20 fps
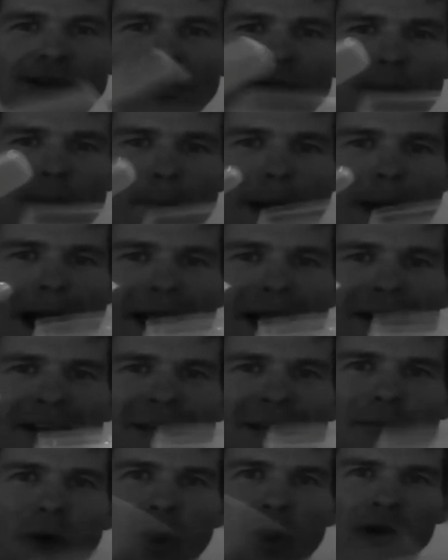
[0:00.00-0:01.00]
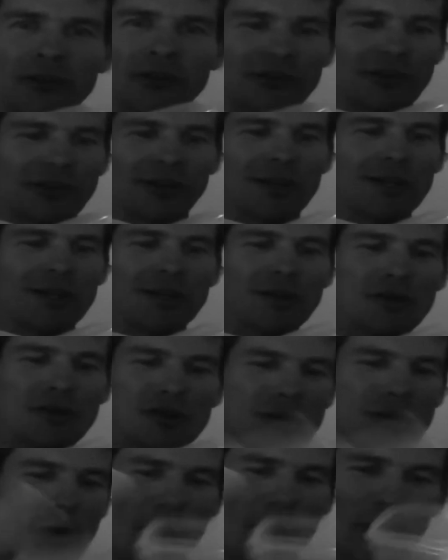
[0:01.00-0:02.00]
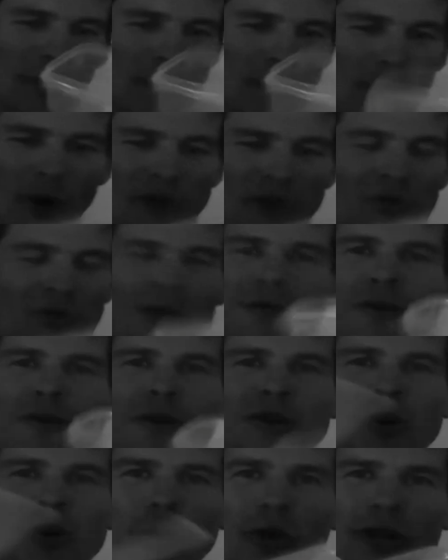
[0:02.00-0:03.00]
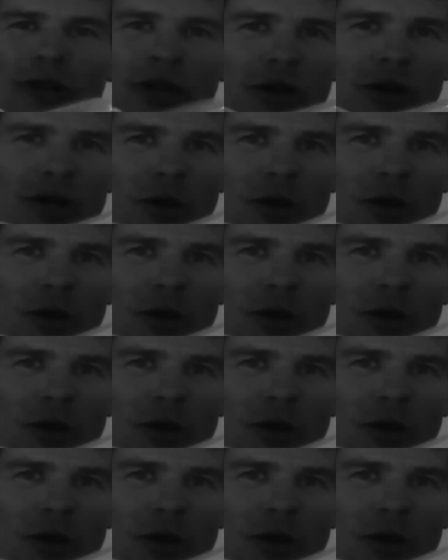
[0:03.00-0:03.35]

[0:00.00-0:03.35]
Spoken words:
the marketing box, the New World Order box, whatever you want to call it.